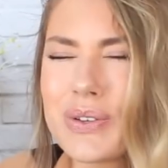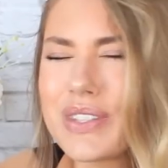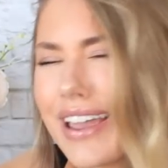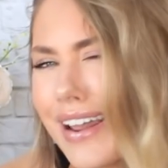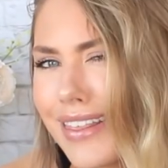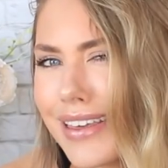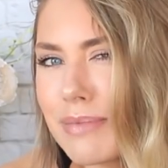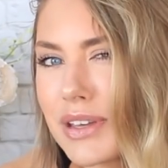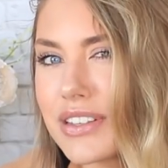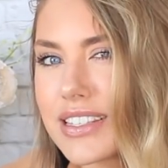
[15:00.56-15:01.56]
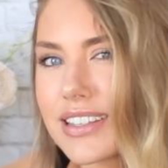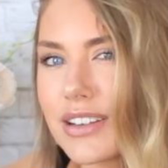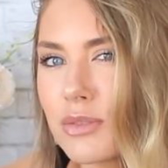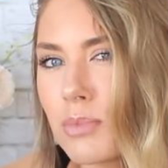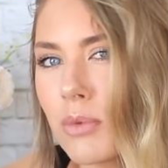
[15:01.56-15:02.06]
don't say anything because
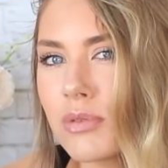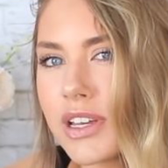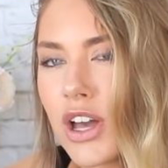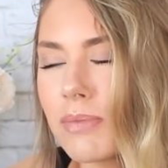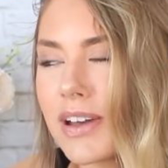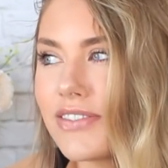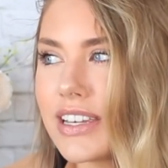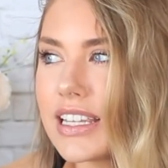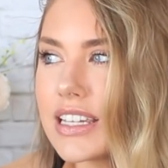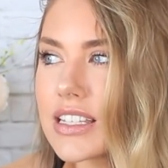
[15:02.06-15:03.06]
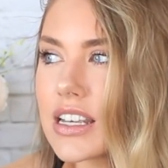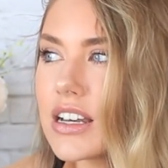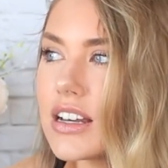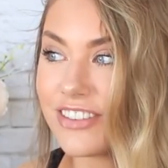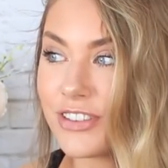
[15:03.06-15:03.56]
it'd probably hurt my feelings.
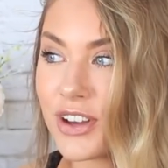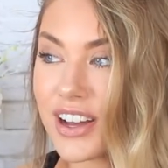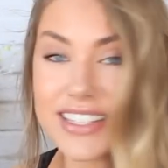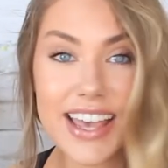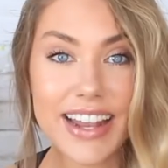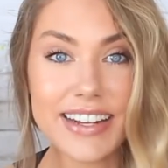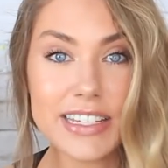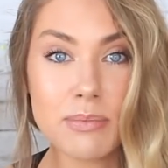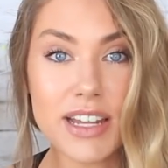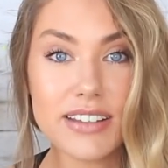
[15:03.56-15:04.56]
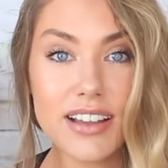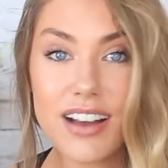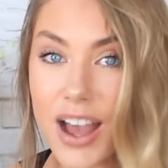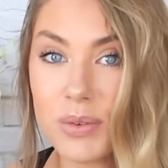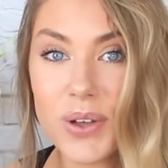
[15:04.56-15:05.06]
If you guys are heading to
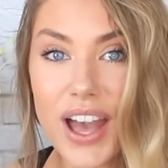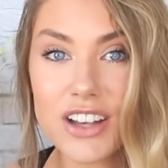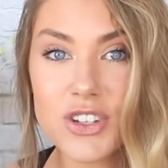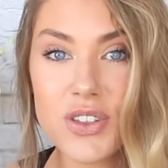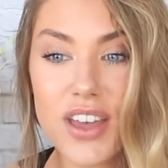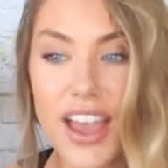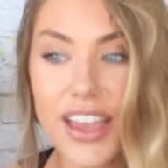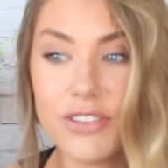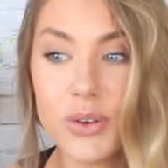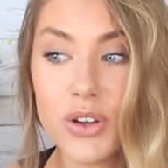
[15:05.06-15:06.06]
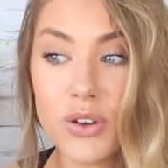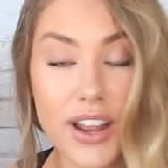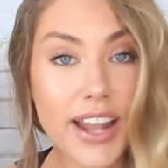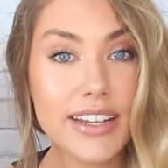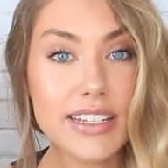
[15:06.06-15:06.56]
Splendour, I will catch you there. If you are
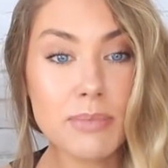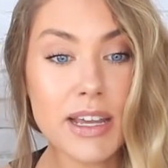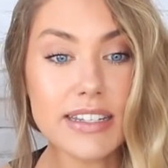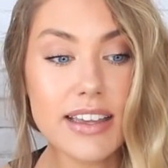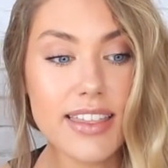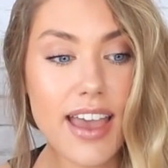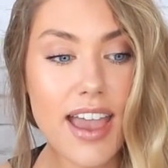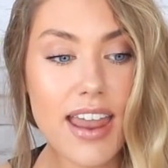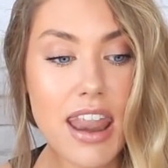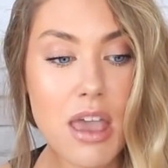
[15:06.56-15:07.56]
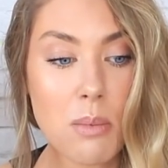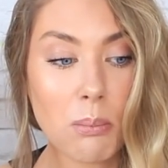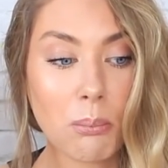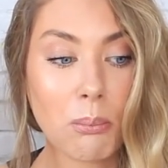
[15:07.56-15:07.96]
not heading to Splendour, then